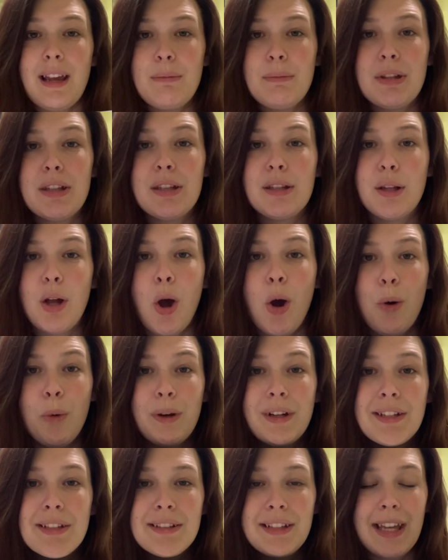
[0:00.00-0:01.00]
I'm so
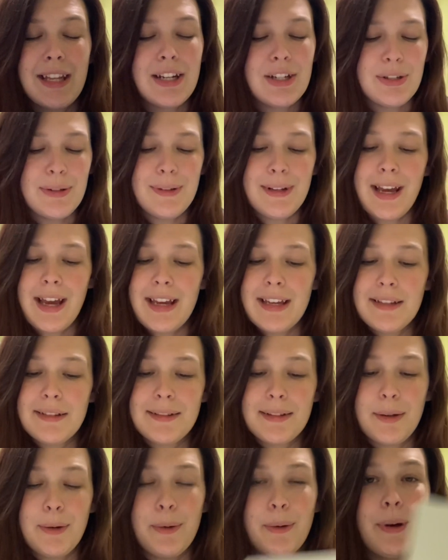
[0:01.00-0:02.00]
excited, you guys.
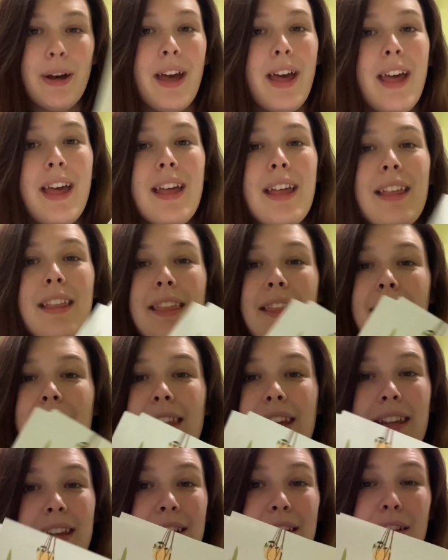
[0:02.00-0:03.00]
So
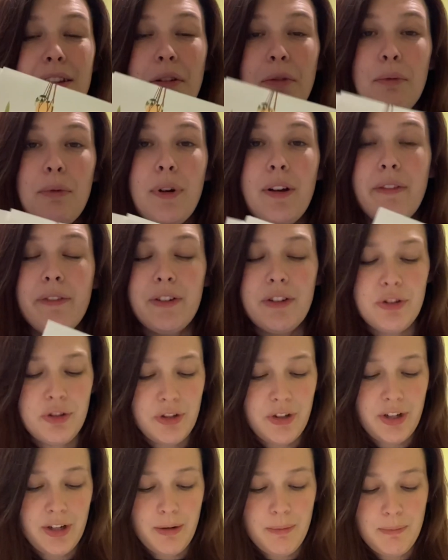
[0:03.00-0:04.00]
these will for
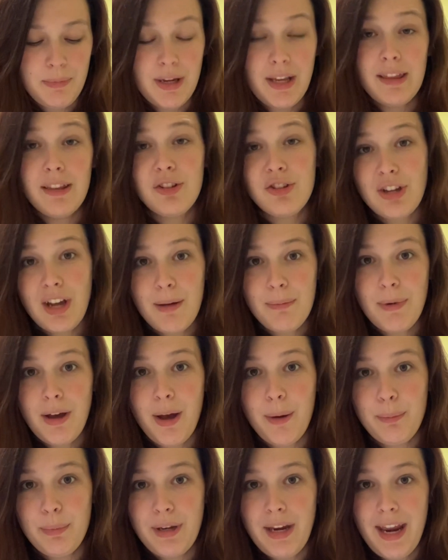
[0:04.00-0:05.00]
sure be in the shop
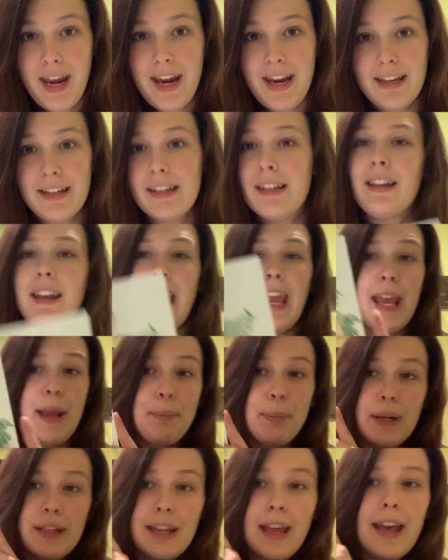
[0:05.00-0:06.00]
update.
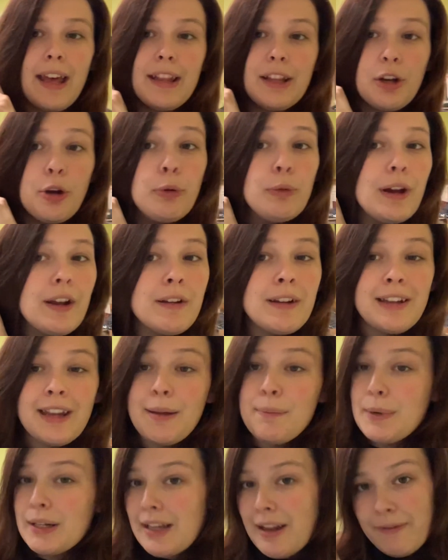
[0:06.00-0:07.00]
8x10, go right in the
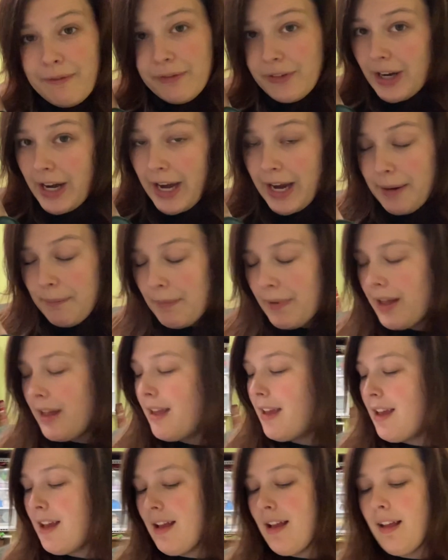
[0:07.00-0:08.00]
8x10 frame.
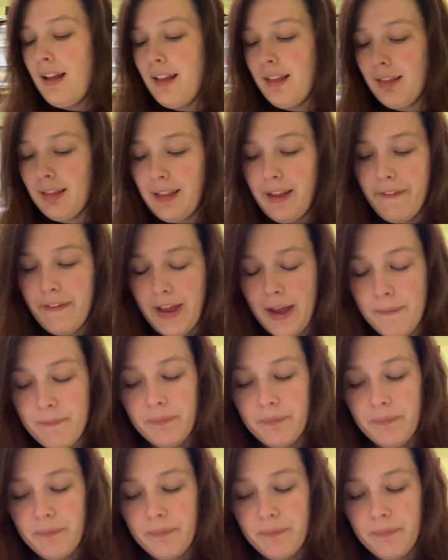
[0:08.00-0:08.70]
I love it.